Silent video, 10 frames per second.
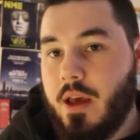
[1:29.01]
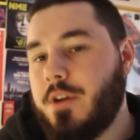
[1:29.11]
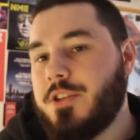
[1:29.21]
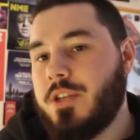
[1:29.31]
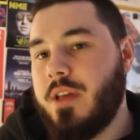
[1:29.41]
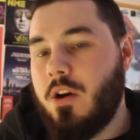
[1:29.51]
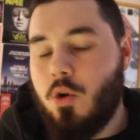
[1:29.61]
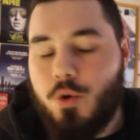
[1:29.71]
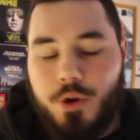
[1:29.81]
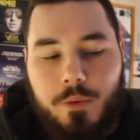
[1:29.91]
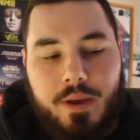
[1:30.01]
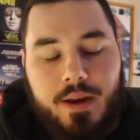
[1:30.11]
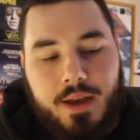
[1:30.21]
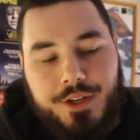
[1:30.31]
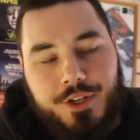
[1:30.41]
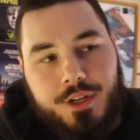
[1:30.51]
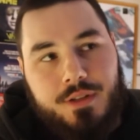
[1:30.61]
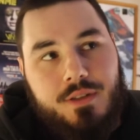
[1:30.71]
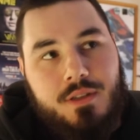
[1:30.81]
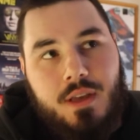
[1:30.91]
the notion that all European
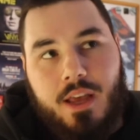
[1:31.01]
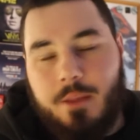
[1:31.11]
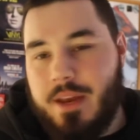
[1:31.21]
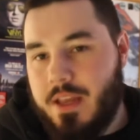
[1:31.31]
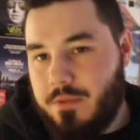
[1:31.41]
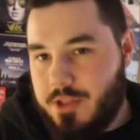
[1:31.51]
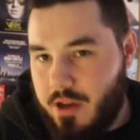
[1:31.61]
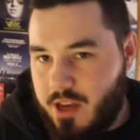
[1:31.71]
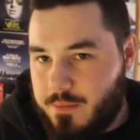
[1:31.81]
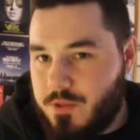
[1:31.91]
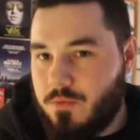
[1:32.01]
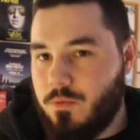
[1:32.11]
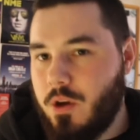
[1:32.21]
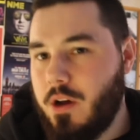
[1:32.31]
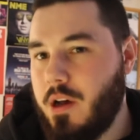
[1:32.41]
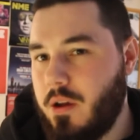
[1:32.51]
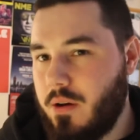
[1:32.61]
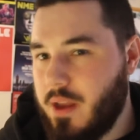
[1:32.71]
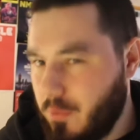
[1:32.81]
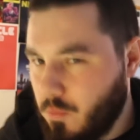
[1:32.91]
nations in medieval times were
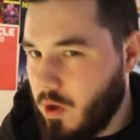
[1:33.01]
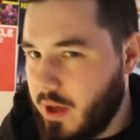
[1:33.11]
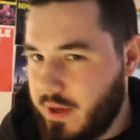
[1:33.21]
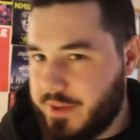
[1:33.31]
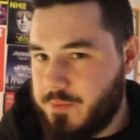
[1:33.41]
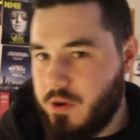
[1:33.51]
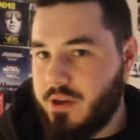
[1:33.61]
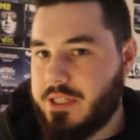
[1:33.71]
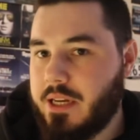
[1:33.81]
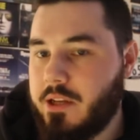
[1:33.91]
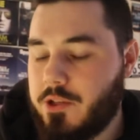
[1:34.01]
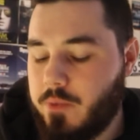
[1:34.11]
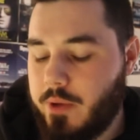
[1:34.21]
like white is pretty ridiculous.